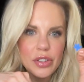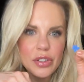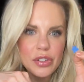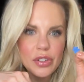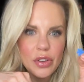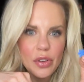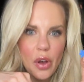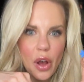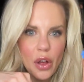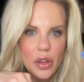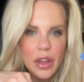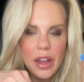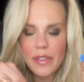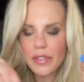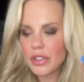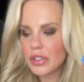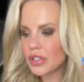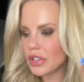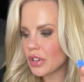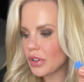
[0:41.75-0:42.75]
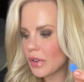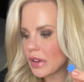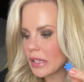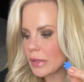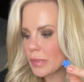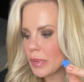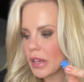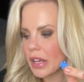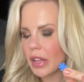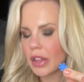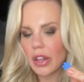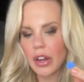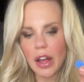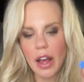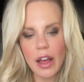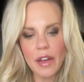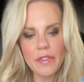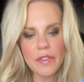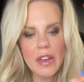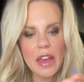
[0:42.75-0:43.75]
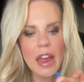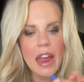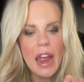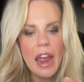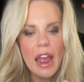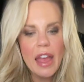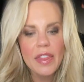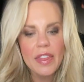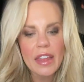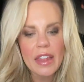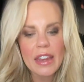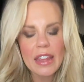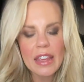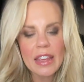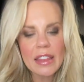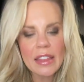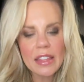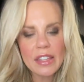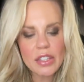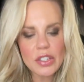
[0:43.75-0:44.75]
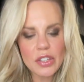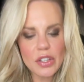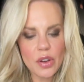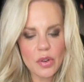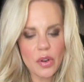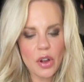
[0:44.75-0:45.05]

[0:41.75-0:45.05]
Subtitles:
So all you have to do is peel it off, and then in the snow